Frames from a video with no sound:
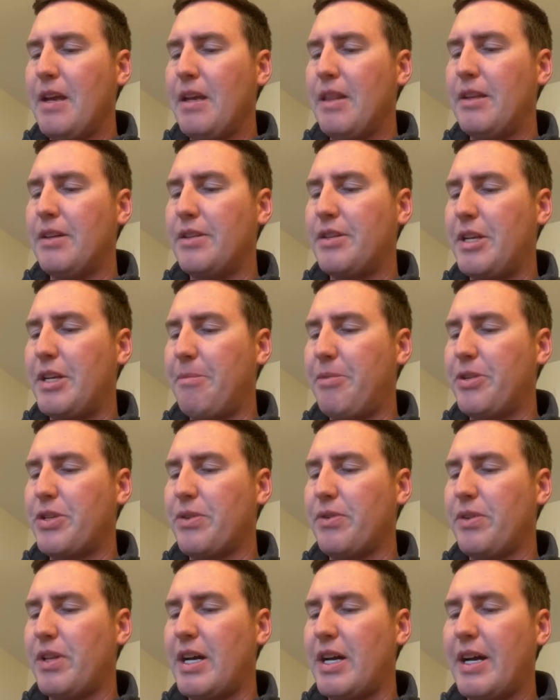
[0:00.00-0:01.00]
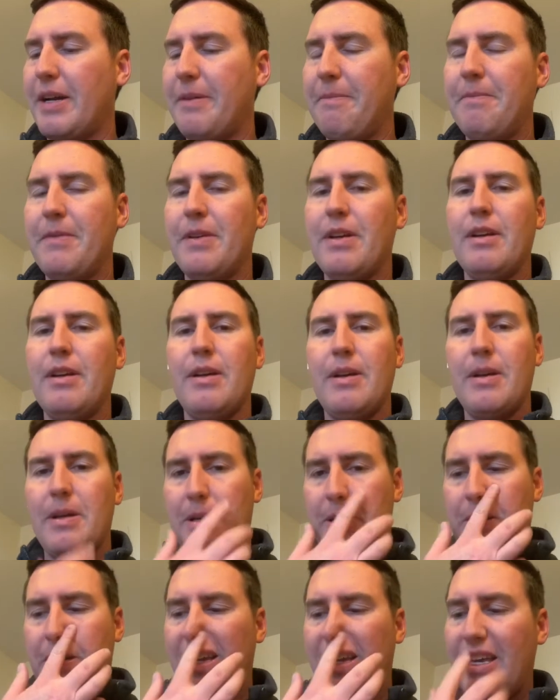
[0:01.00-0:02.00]
This temperature line,
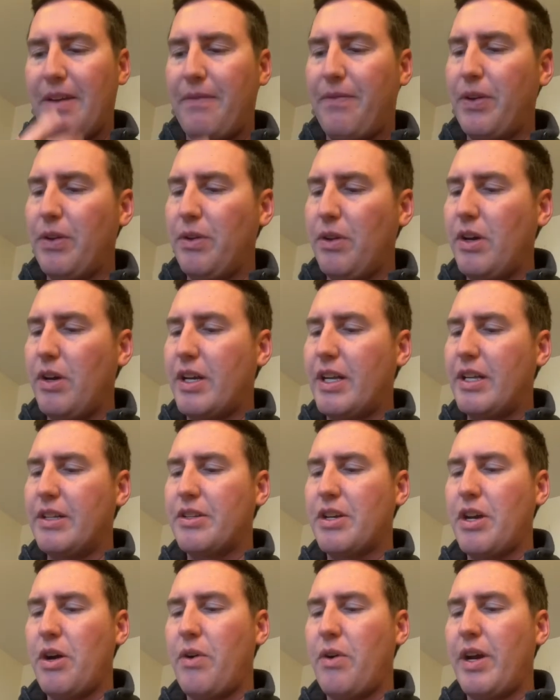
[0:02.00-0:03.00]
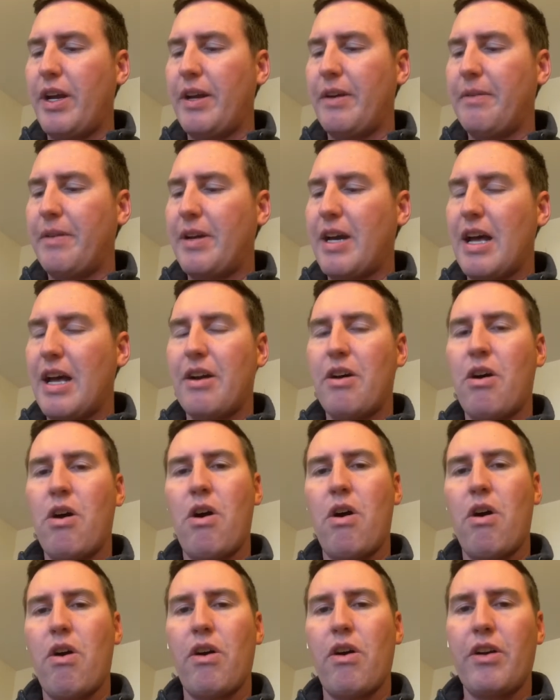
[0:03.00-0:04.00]
if you look, it's going kind of
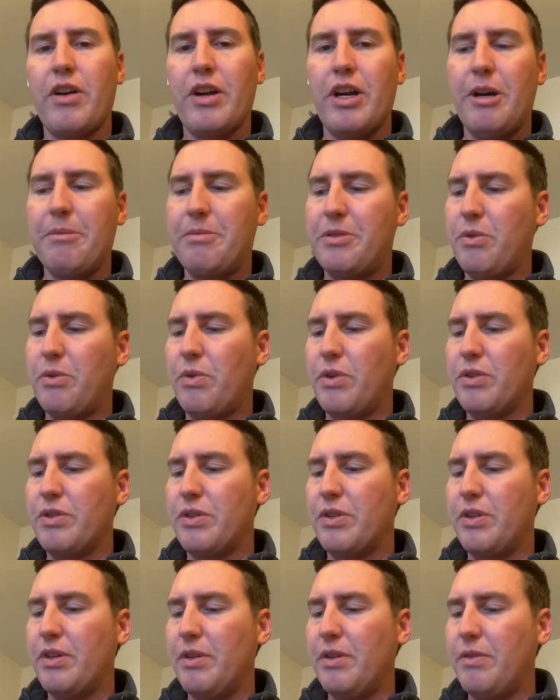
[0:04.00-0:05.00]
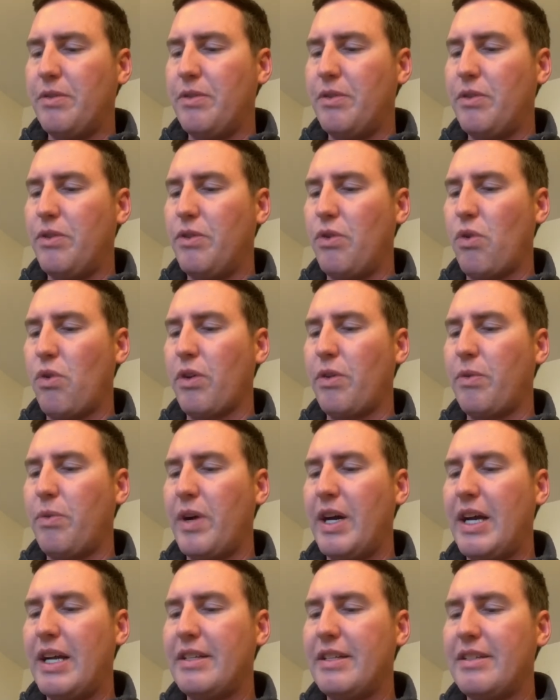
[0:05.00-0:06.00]
hard up towards the
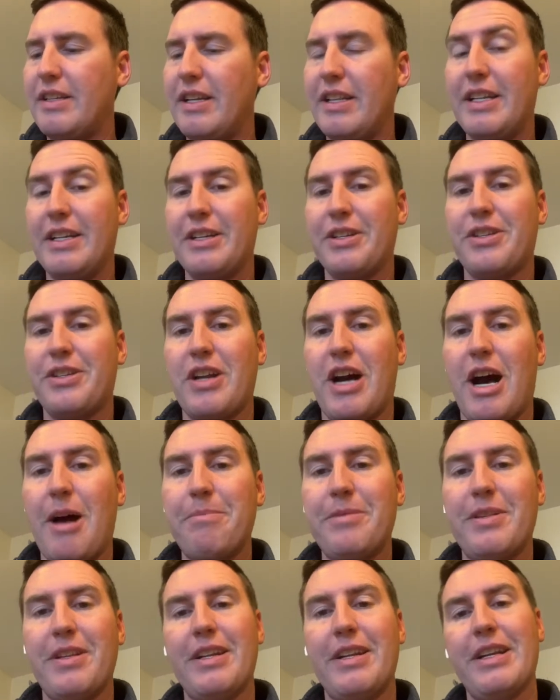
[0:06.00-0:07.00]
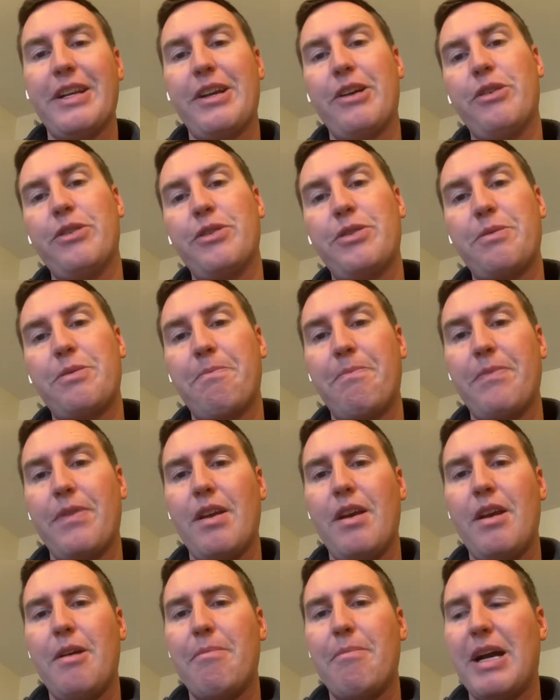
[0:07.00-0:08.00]
northwest, and then it stops and then goes
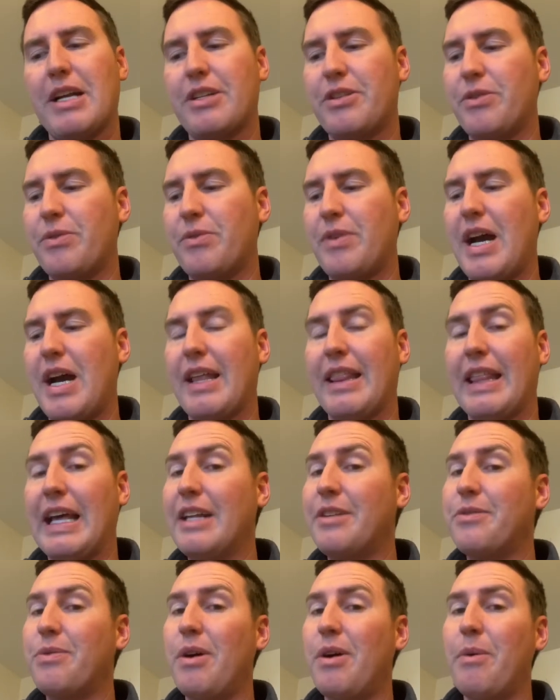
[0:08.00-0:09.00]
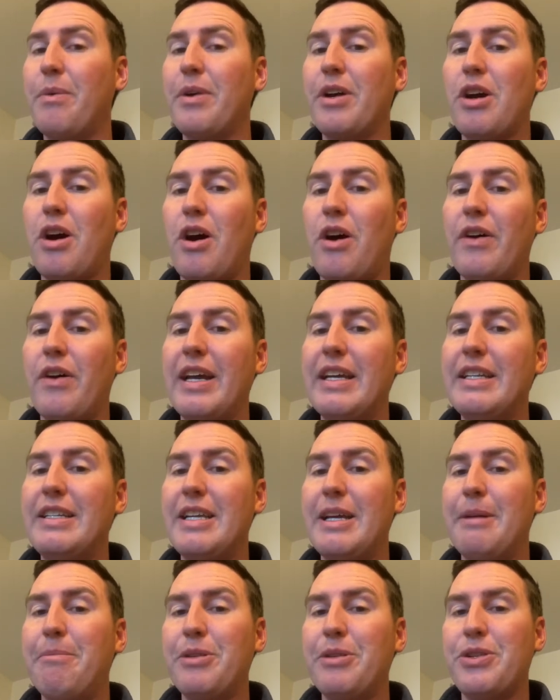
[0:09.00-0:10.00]
back to the right. That's what we call a
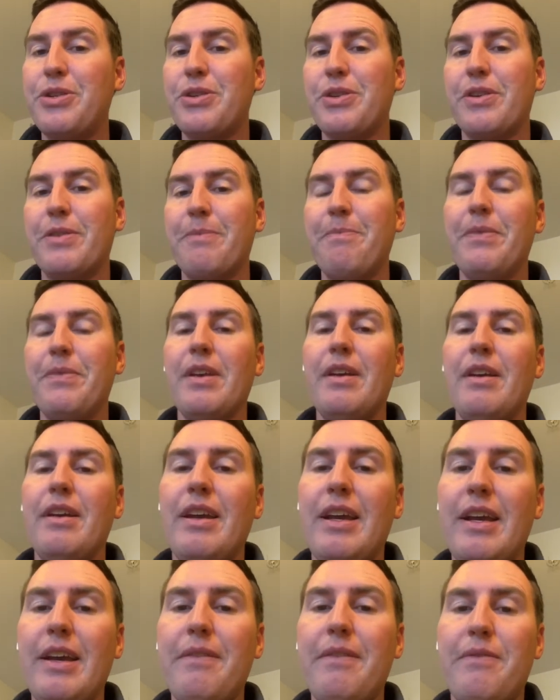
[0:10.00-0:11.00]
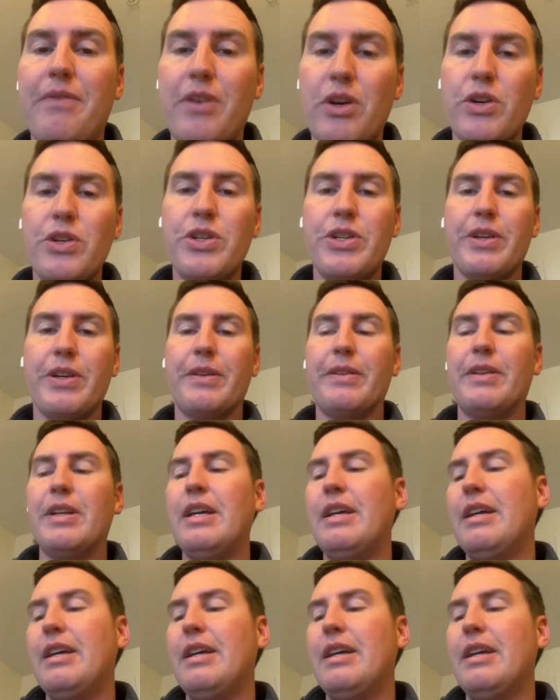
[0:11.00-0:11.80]
temperature inversion.